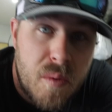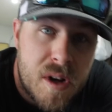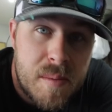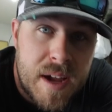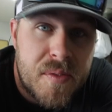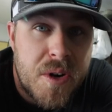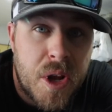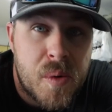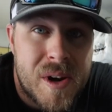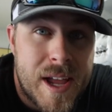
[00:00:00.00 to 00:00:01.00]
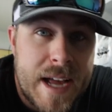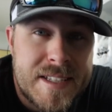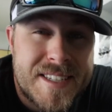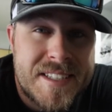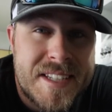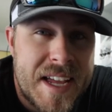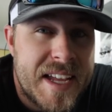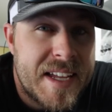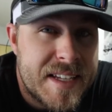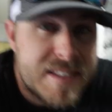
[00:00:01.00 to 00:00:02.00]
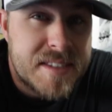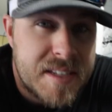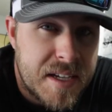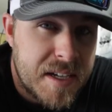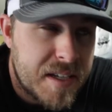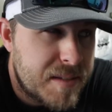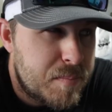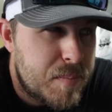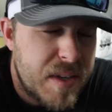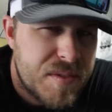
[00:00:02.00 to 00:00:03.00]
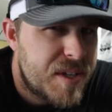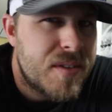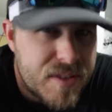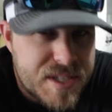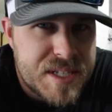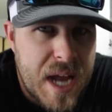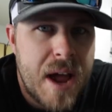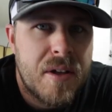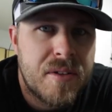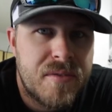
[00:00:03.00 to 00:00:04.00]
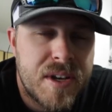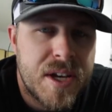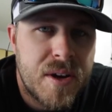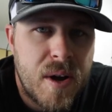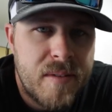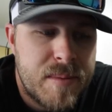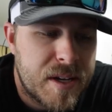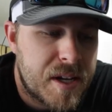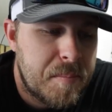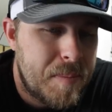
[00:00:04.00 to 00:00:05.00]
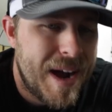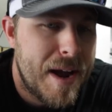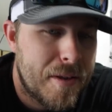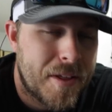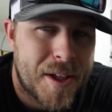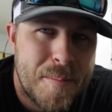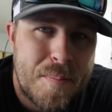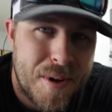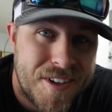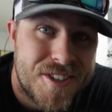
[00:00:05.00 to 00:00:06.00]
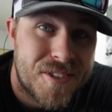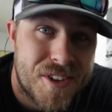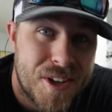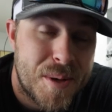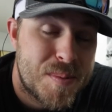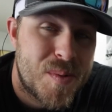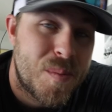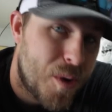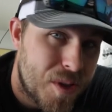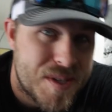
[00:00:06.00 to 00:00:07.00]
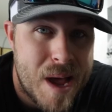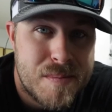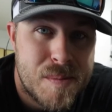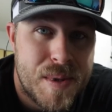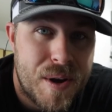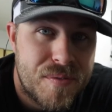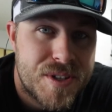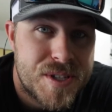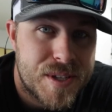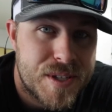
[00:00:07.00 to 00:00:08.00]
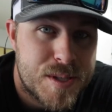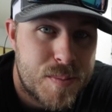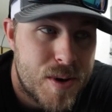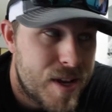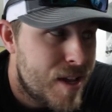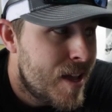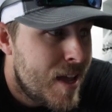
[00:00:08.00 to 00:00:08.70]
Welcome back for another one, guys. Today is a bit of a different style of video. I've been compiling a bunch of clips from all the times I've been out fishing this spring